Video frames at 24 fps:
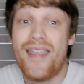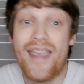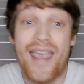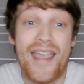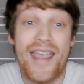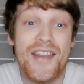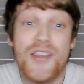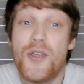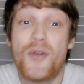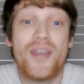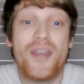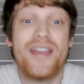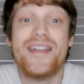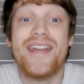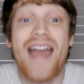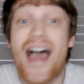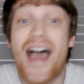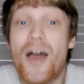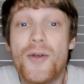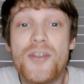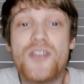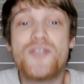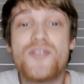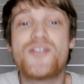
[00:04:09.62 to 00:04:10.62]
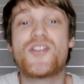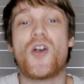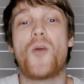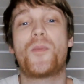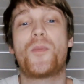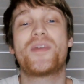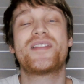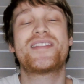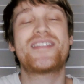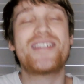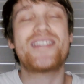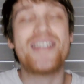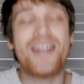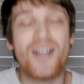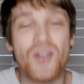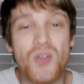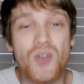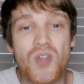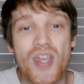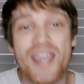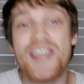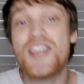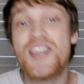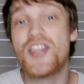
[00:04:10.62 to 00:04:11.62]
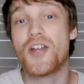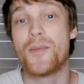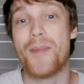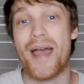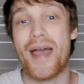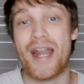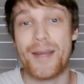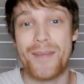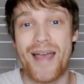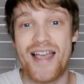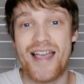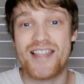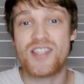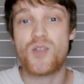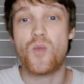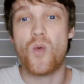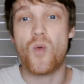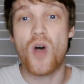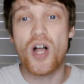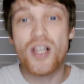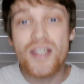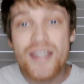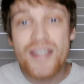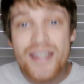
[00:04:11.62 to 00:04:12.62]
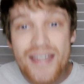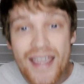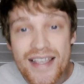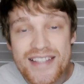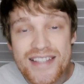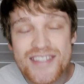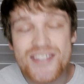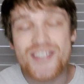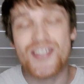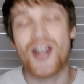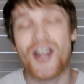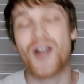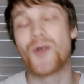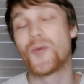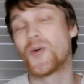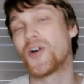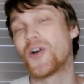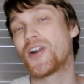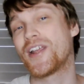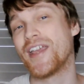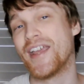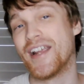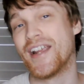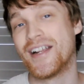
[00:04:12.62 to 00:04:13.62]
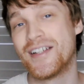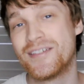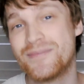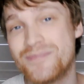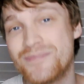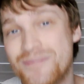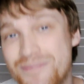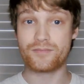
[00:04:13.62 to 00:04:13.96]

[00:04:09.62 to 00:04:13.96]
and you can now use OpenSea to link your MetaMask wallet and start working.